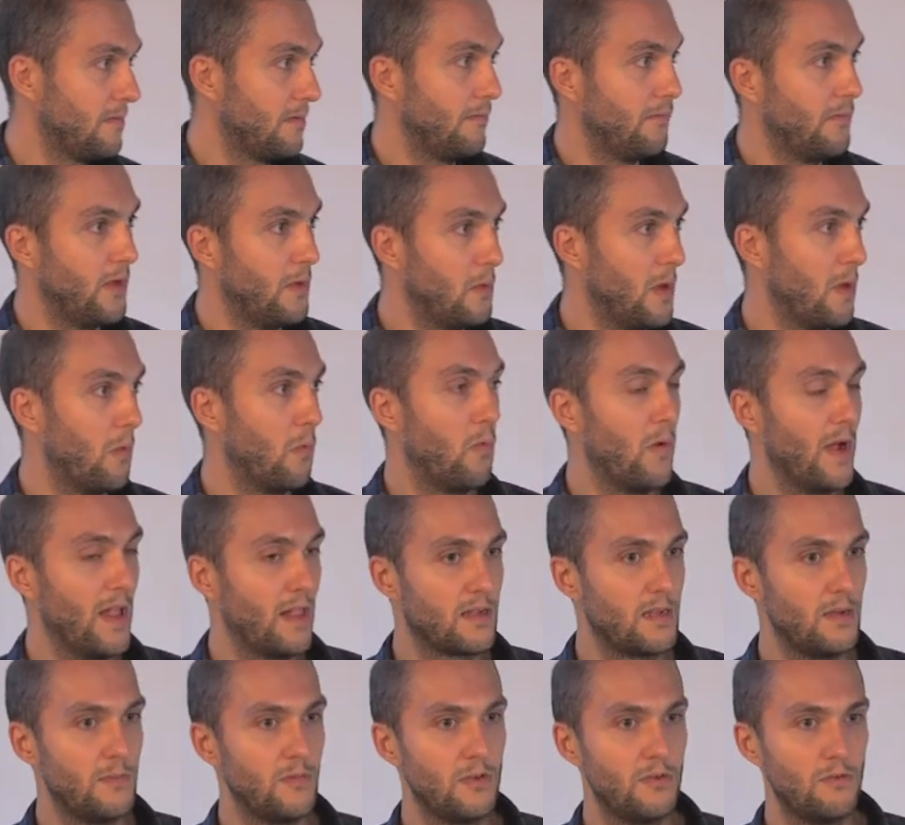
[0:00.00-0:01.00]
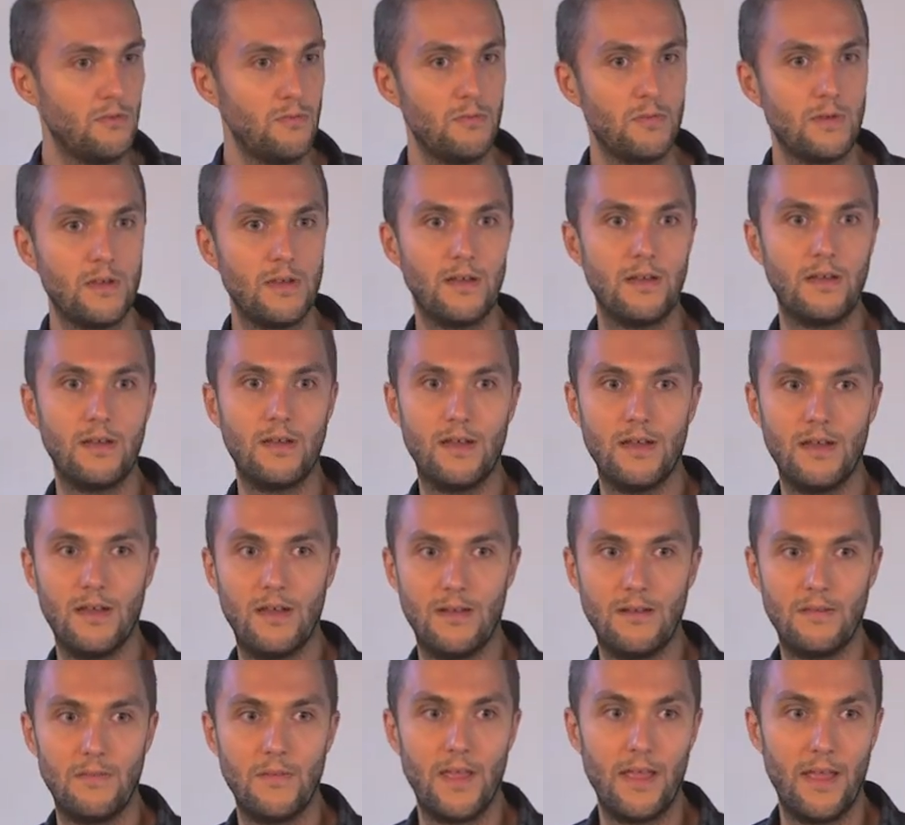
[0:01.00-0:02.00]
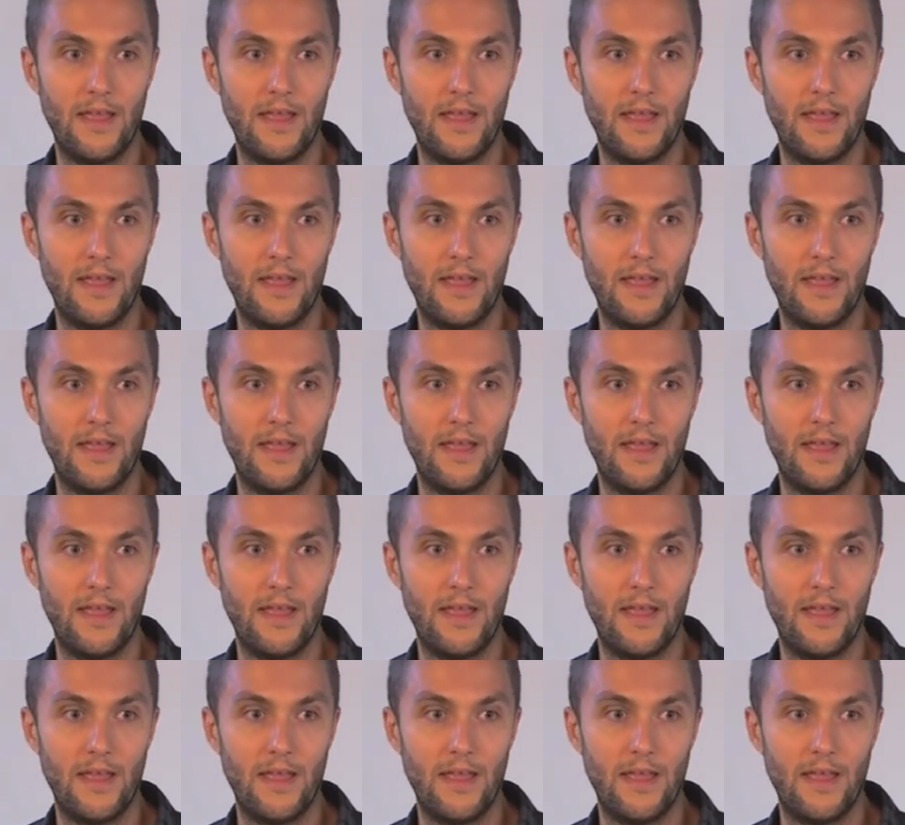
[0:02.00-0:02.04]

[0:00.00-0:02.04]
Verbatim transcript: We will welcome you uh,